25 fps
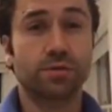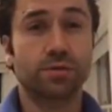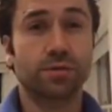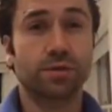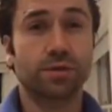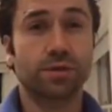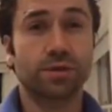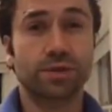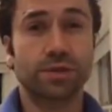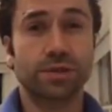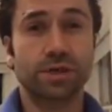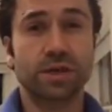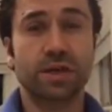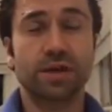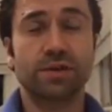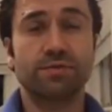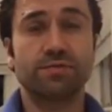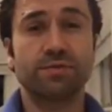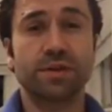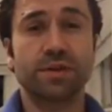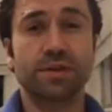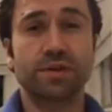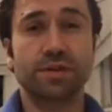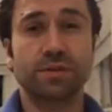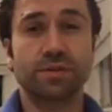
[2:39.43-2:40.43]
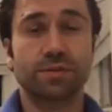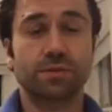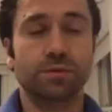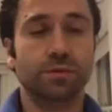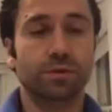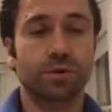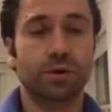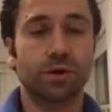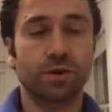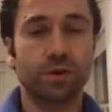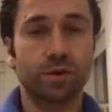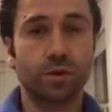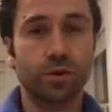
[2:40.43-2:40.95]
or a service or
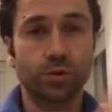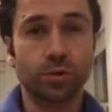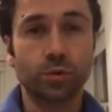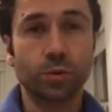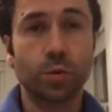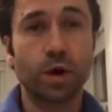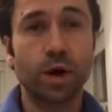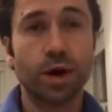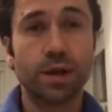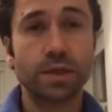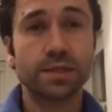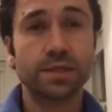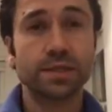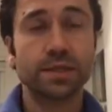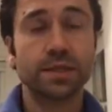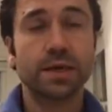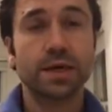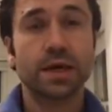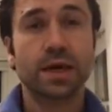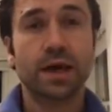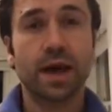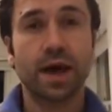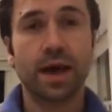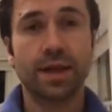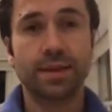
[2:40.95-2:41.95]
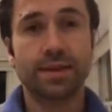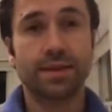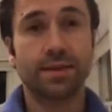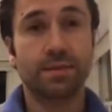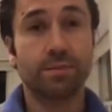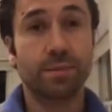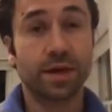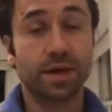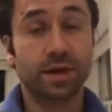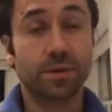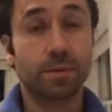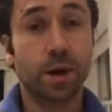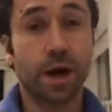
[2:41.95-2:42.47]
God knows what, and then
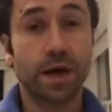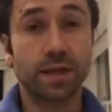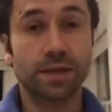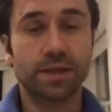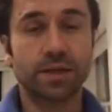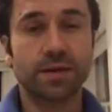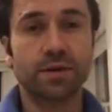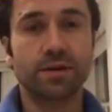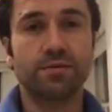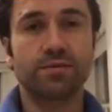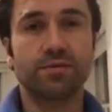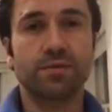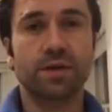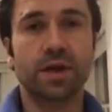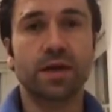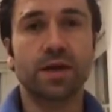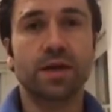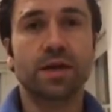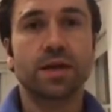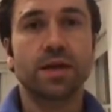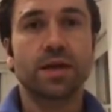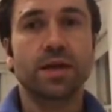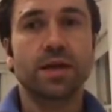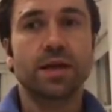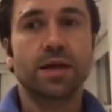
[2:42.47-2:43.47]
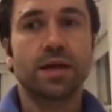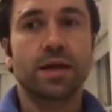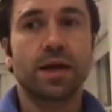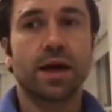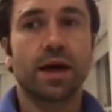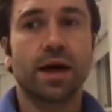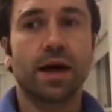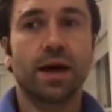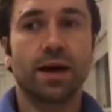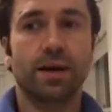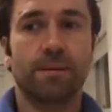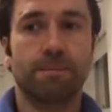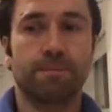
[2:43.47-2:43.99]
make money off it.
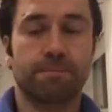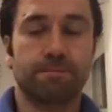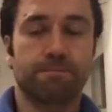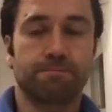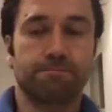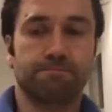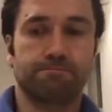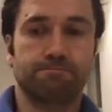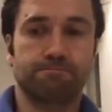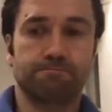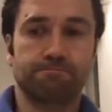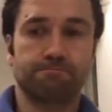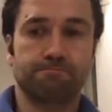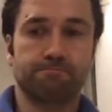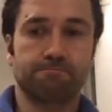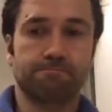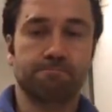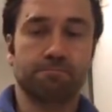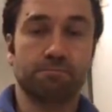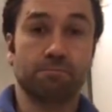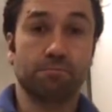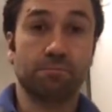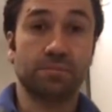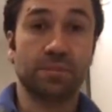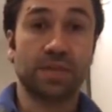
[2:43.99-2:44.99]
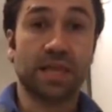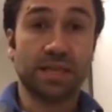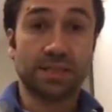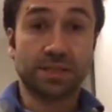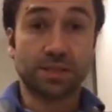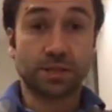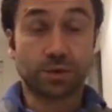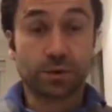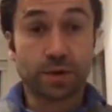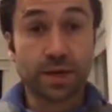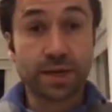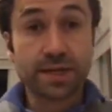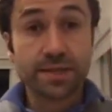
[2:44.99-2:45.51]
Um, that's
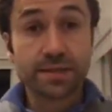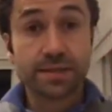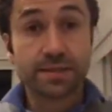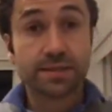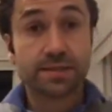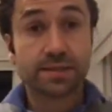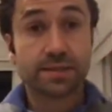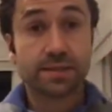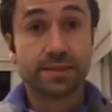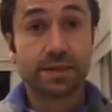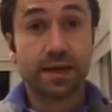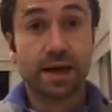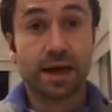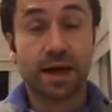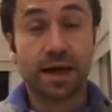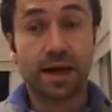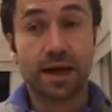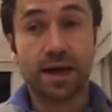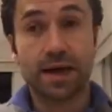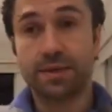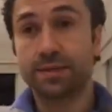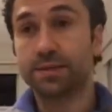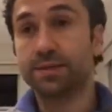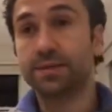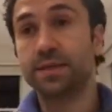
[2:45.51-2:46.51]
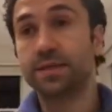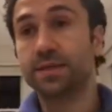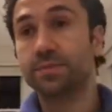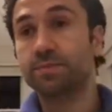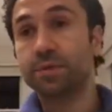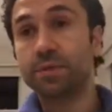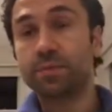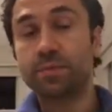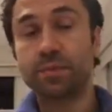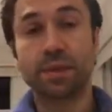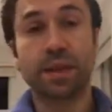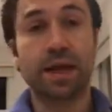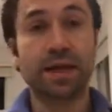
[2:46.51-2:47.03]
great. Uh, I think
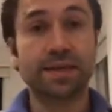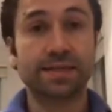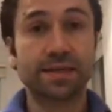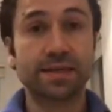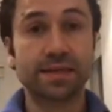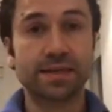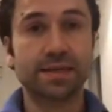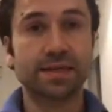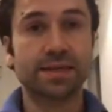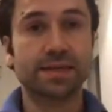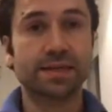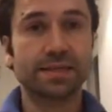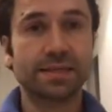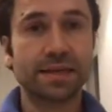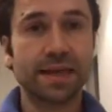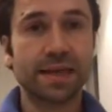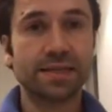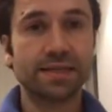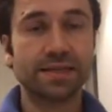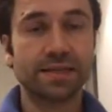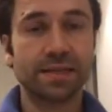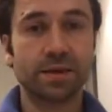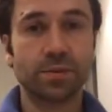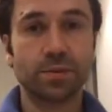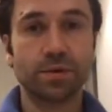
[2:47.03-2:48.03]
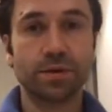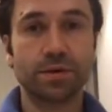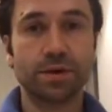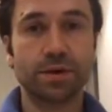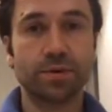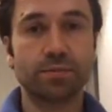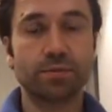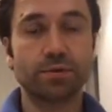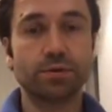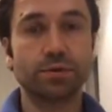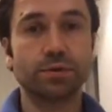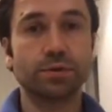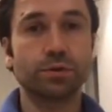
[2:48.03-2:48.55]
people like Nikola Tesla were
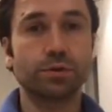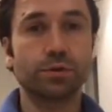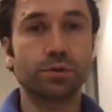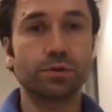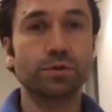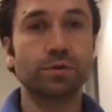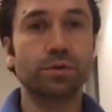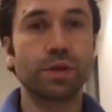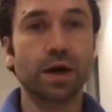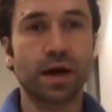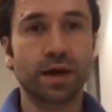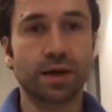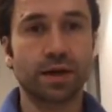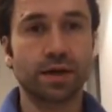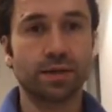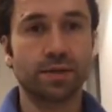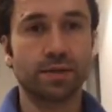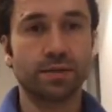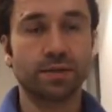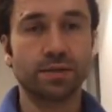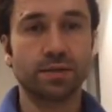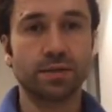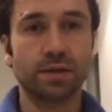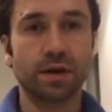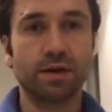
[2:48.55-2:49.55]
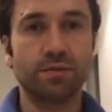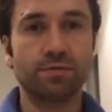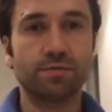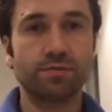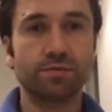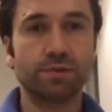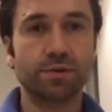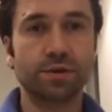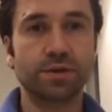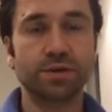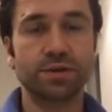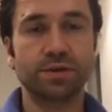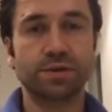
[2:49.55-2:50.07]
able to do that kind of stuff
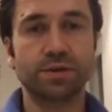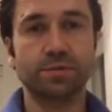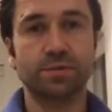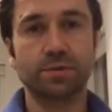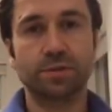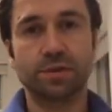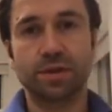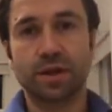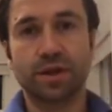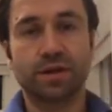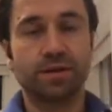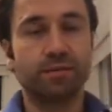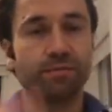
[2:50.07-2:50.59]
because he was like a